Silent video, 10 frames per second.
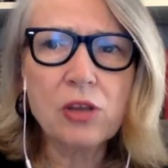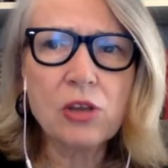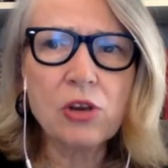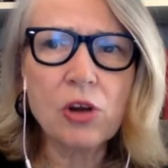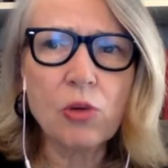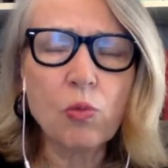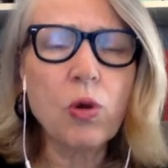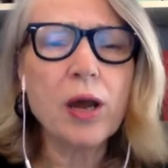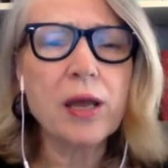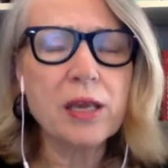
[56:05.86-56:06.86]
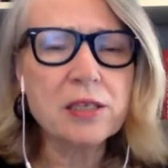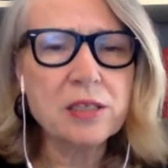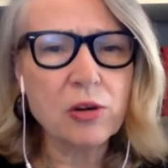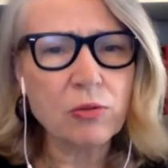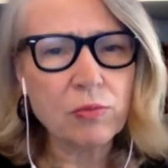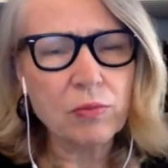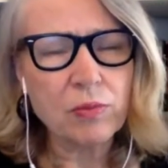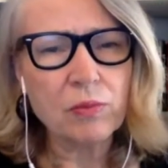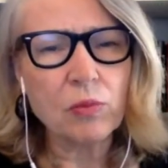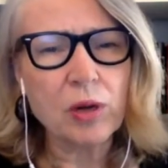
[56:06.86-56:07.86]
you know, is there,
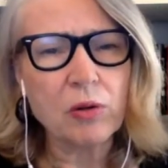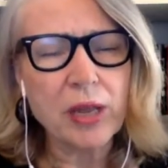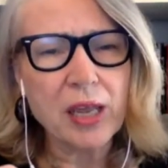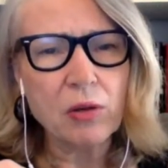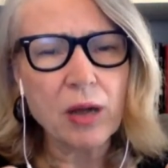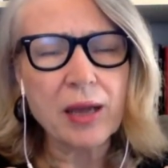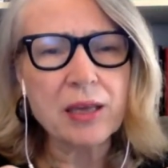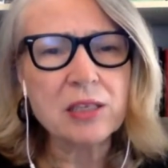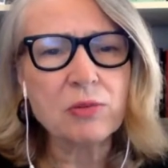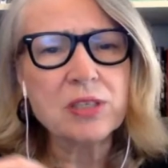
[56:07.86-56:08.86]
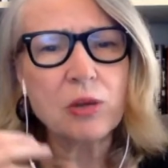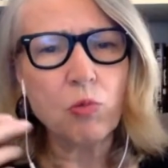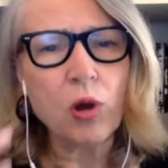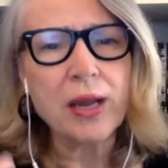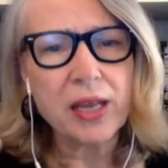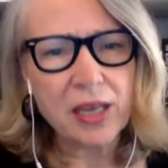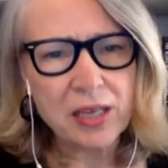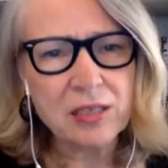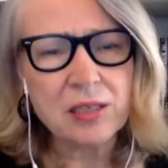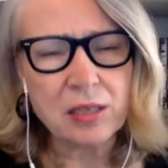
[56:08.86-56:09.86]
I guess I would say, what
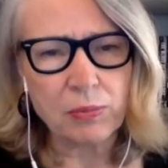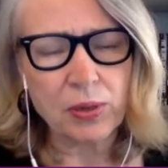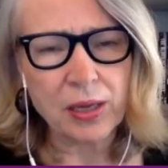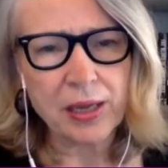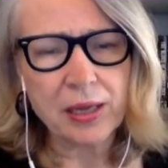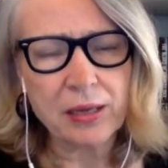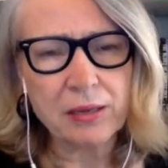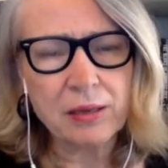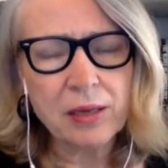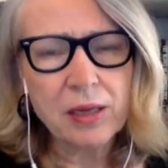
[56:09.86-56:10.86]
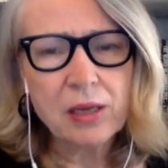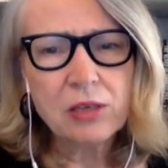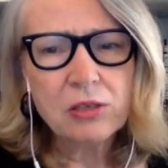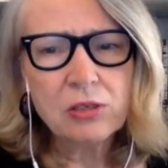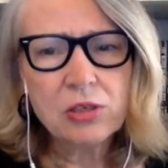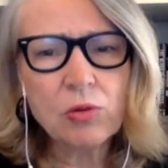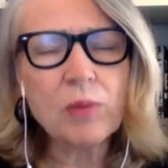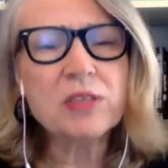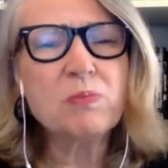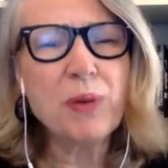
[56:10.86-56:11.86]
is the plan to
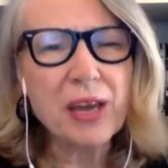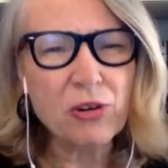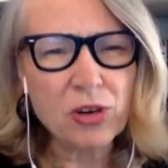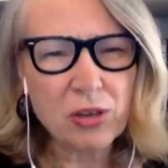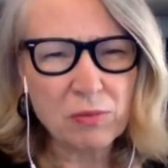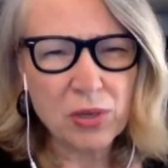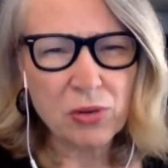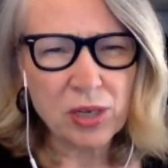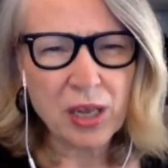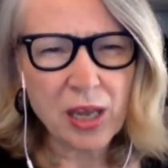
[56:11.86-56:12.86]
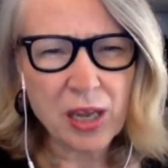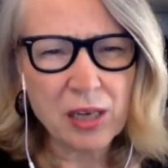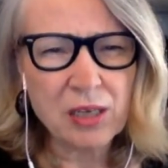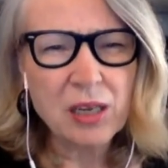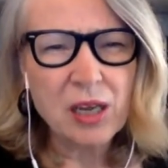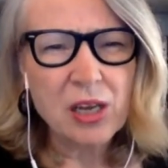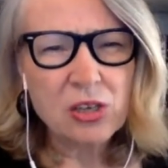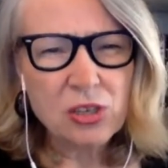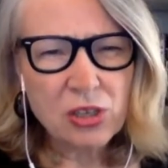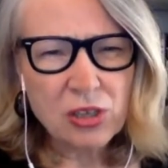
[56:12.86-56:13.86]
almost better communicate
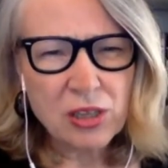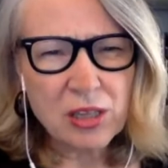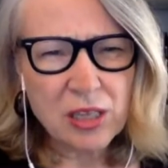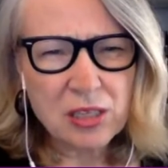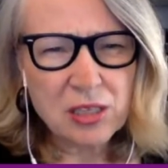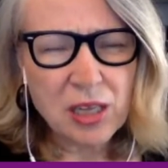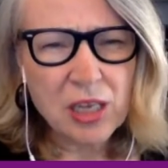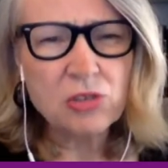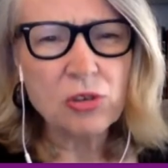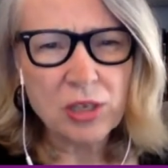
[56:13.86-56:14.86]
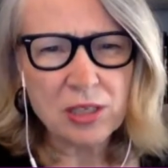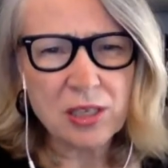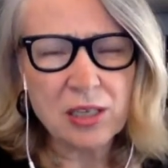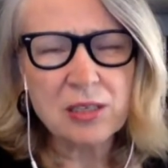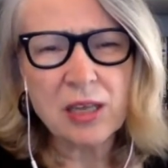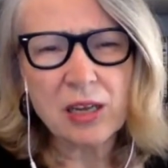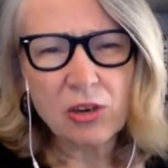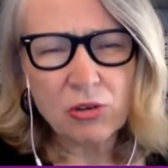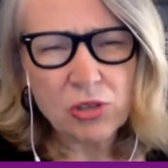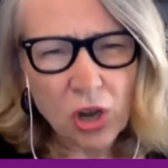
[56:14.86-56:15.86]
these intricacies that
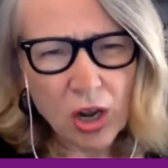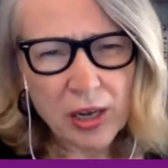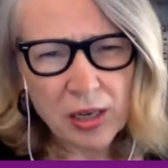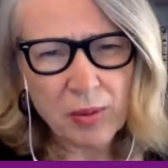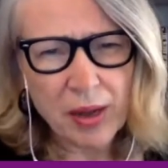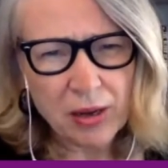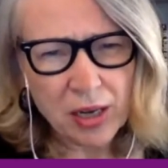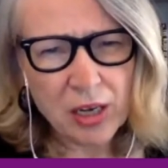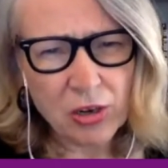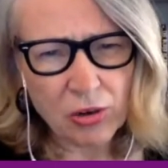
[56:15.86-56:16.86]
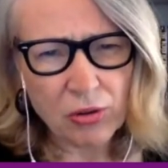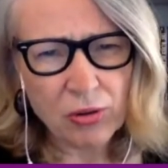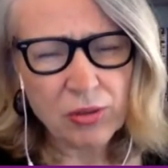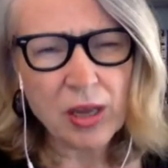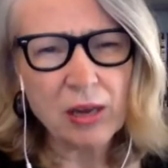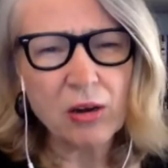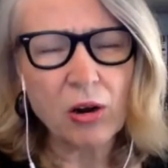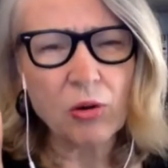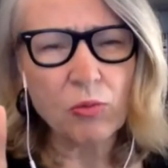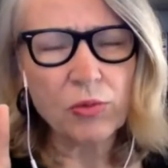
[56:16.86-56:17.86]
you're talking about here, that
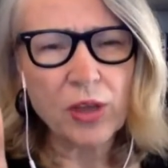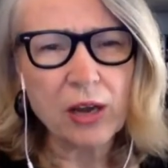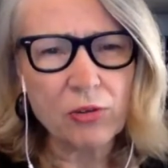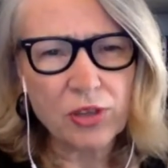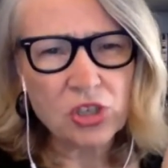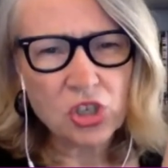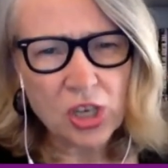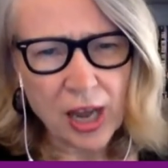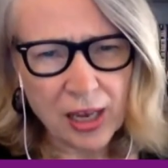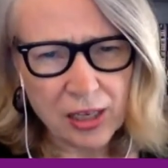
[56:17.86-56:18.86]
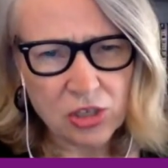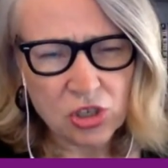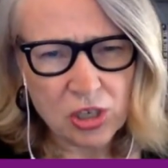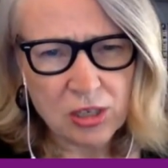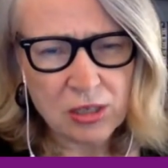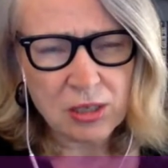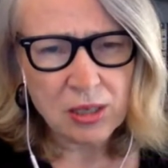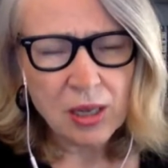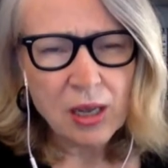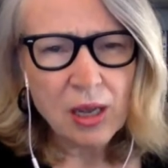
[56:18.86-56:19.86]
are the challenges
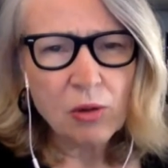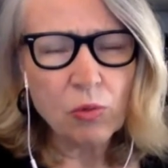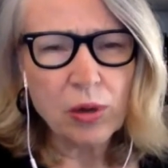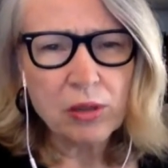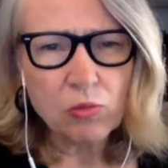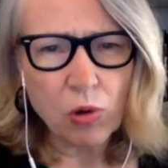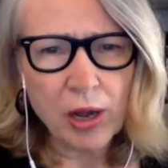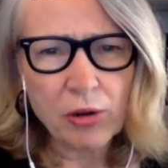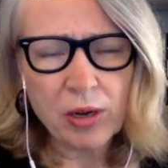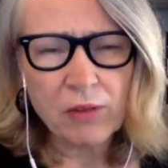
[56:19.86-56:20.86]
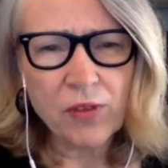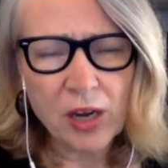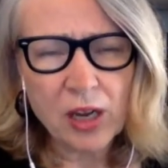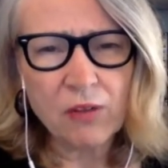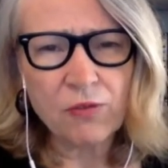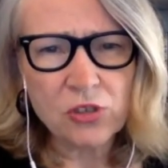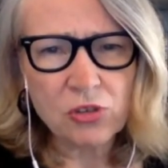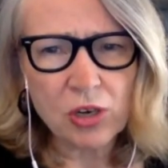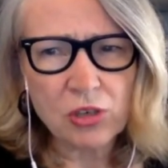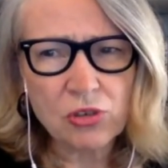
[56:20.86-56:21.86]
with water
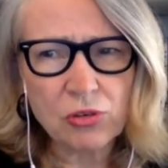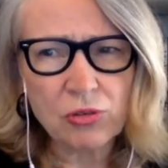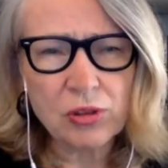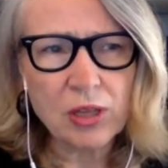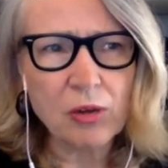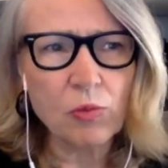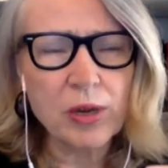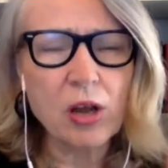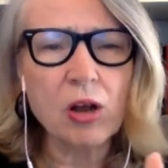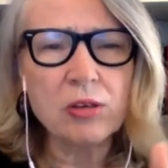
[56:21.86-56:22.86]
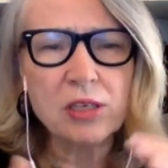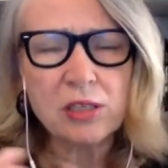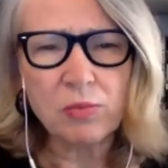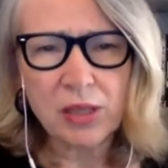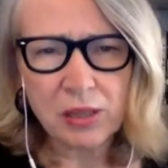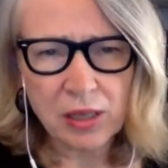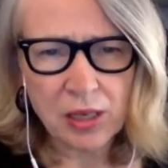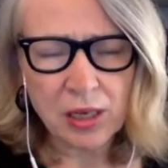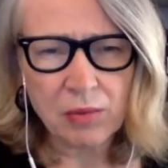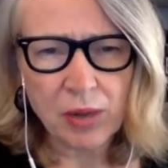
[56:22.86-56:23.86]
infrastructure that we all need to be
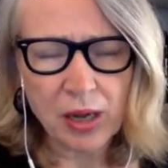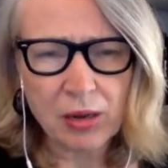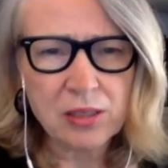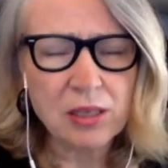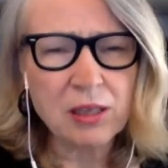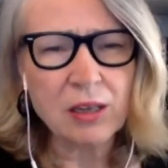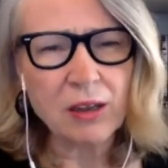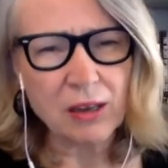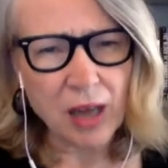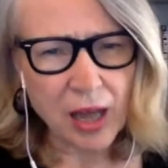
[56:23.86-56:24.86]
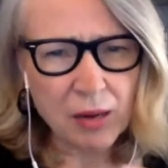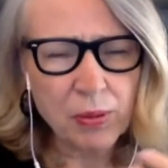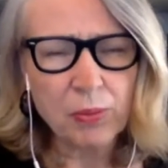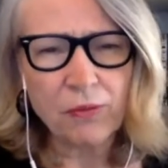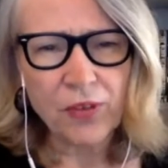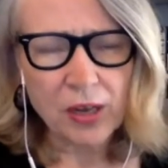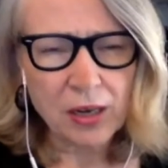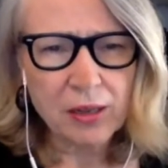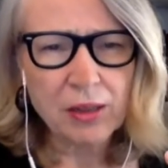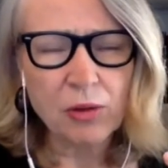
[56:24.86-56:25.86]
thinking about? Because I think a lot of people felt
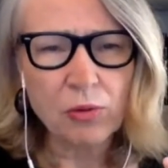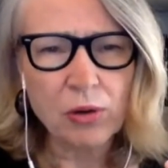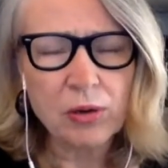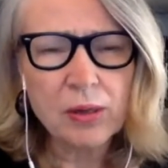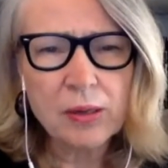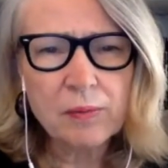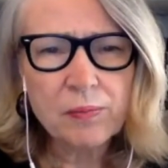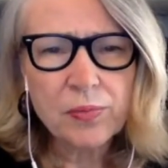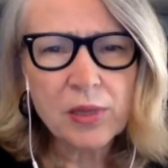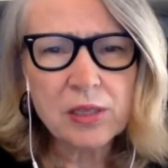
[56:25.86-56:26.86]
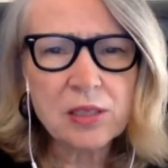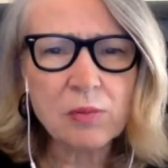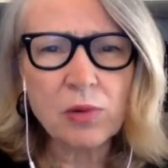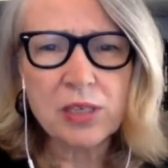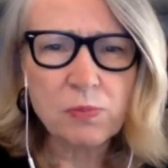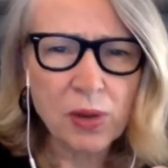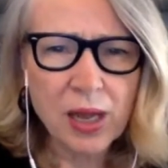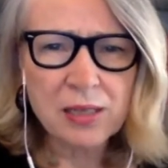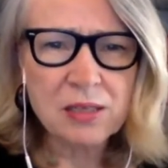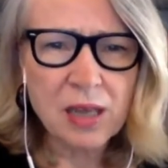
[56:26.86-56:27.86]
like they were in some ways
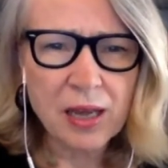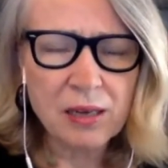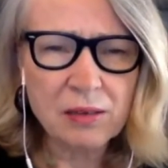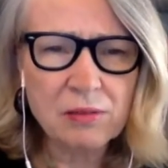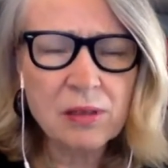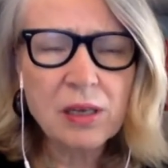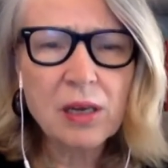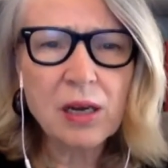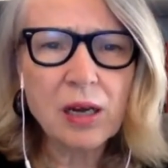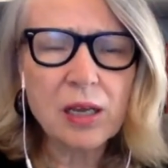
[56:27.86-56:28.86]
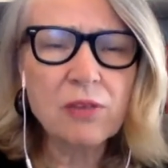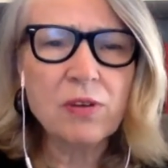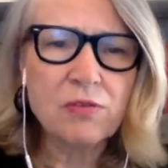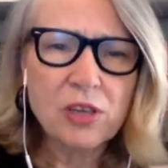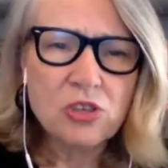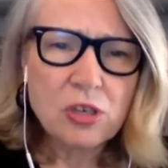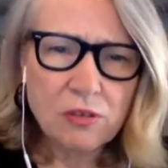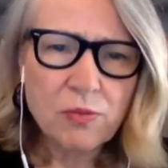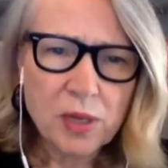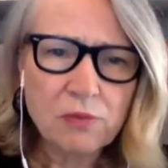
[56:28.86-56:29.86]
blindsided, even if they shouldn't
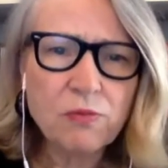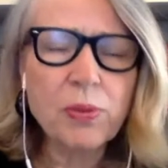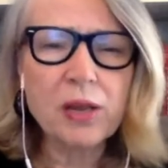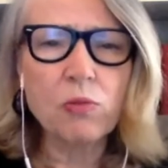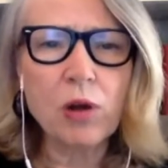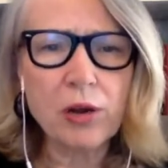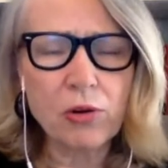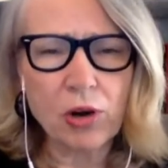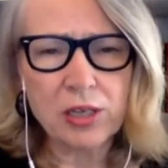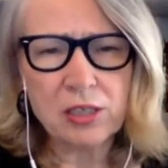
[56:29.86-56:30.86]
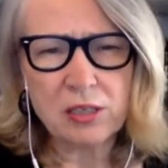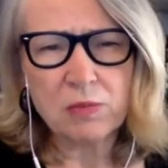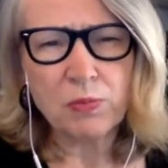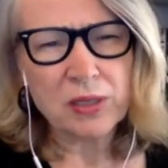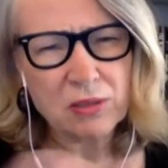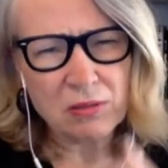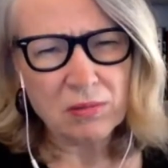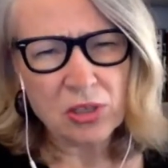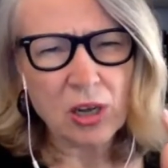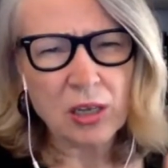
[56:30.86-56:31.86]
have been, by the water crisis. But
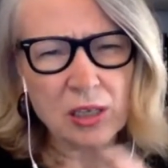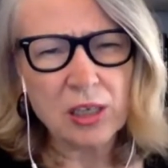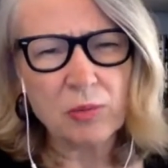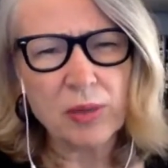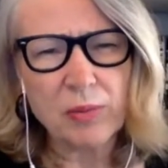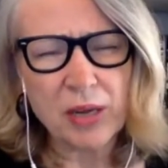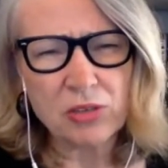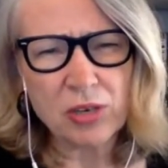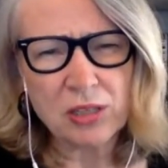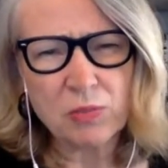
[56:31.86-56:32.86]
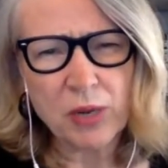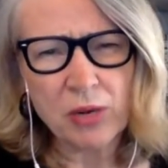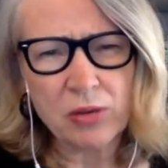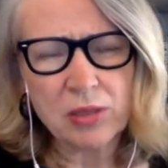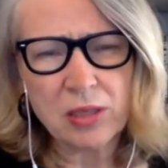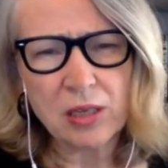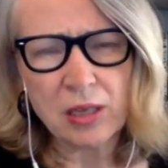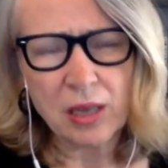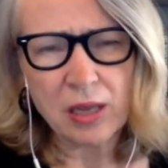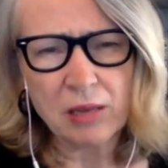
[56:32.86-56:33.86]
talk a little bit about
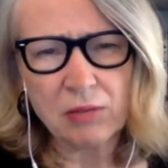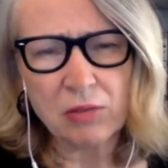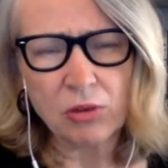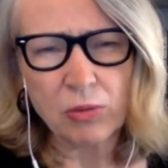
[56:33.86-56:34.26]
transparency in your